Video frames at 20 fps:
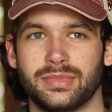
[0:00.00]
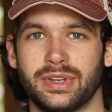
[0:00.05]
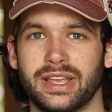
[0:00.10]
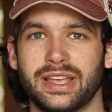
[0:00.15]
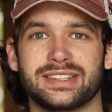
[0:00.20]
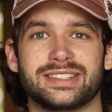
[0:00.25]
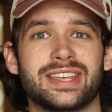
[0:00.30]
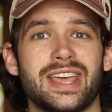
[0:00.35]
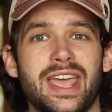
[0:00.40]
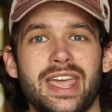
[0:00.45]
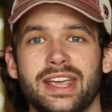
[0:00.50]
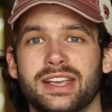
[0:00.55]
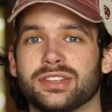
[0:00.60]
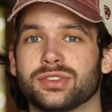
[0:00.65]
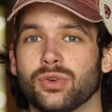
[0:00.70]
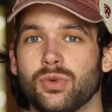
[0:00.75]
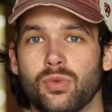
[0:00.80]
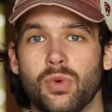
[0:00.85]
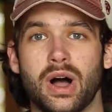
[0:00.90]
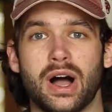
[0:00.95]
It takes
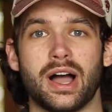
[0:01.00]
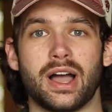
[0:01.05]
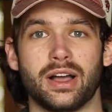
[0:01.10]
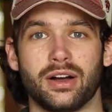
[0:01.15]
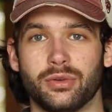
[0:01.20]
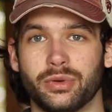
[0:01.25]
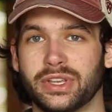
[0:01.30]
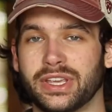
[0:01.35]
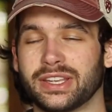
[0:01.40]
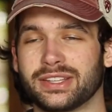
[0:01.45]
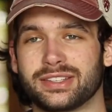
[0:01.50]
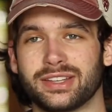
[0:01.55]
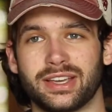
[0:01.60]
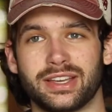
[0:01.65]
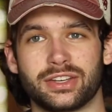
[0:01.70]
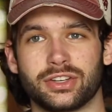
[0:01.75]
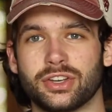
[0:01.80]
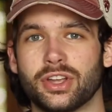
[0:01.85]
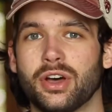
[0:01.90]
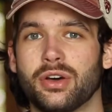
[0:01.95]
a while. We get to
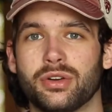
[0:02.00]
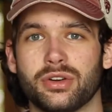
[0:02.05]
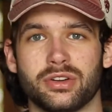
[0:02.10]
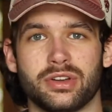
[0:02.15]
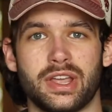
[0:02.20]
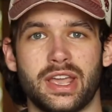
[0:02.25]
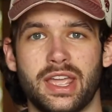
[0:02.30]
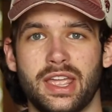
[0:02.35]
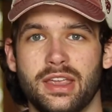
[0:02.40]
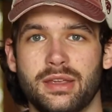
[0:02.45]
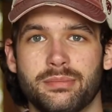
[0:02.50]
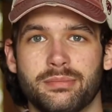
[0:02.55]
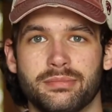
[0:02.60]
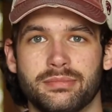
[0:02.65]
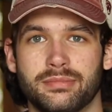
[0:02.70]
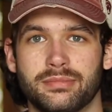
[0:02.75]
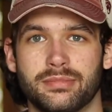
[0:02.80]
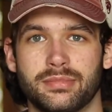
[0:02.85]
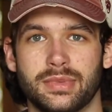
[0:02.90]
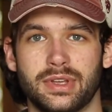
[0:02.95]
like Notre Dame,